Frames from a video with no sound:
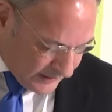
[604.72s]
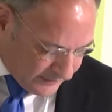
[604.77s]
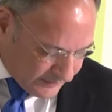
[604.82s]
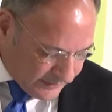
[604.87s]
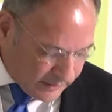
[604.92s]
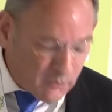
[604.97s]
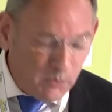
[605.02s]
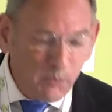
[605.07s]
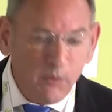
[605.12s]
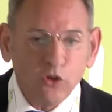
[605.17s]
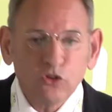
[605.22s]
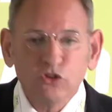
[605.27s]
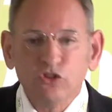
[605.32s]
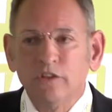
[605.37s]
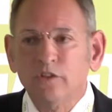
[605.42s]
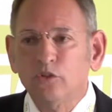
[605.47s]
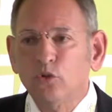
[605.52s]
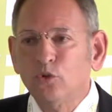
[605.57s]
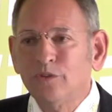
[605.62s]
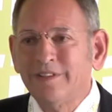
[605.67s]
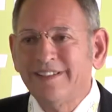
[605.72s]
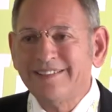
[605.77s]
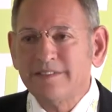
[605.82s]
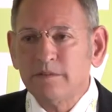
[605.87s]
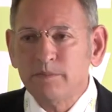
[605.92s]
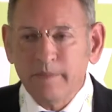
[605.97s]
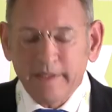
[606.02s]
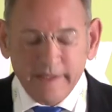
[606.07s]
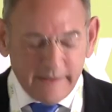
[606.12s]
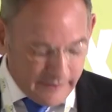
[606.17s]
that motion to
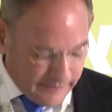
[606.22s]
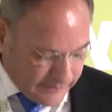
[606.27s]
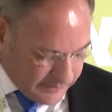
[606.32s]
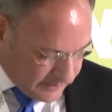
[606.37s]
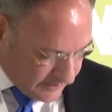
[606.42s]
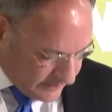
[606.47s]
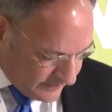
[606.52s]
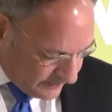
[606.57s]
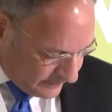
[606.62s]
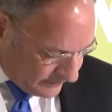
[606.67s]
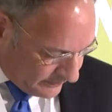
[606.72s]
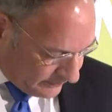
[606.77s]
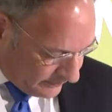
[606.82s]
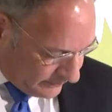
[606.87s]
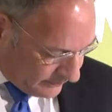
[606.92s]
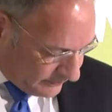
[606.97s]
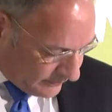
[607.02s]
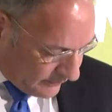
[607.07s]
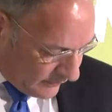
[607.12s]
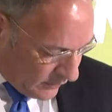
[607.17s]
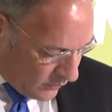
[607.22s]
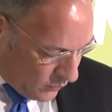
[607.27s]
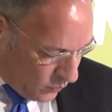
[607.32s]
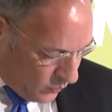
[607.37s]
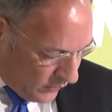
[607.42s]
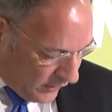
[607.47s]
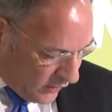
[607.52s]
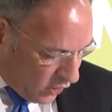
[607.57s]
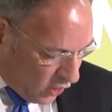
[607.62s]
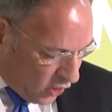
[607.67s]
dismiss
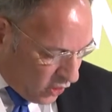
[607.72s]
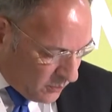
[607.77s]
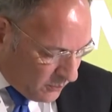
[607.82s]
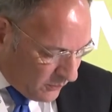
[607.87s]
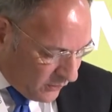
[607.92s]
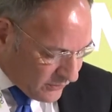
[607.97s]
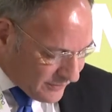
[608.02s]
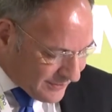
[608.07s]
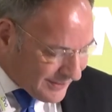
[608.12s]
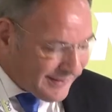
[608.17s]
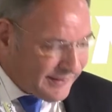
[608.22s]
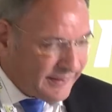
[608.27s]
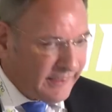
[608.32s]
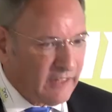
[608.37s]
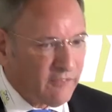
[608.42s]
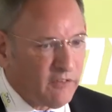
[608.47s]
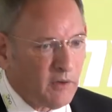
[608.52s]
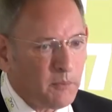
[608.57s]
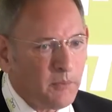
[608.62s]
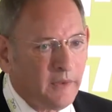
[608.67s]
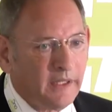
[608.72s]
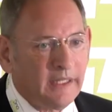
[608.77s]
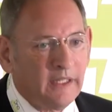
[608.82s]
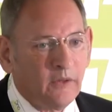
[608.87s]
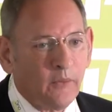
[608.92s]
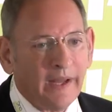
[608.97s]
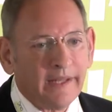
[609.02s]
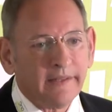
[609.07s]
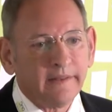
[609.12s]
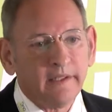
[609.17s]
will almost never be
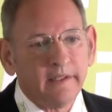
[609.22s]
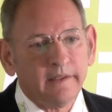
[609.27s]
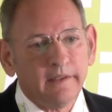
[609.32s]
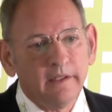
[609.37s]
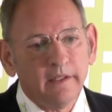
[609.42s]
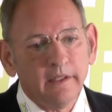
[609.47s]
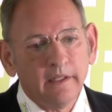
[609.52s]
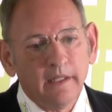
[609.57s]
granted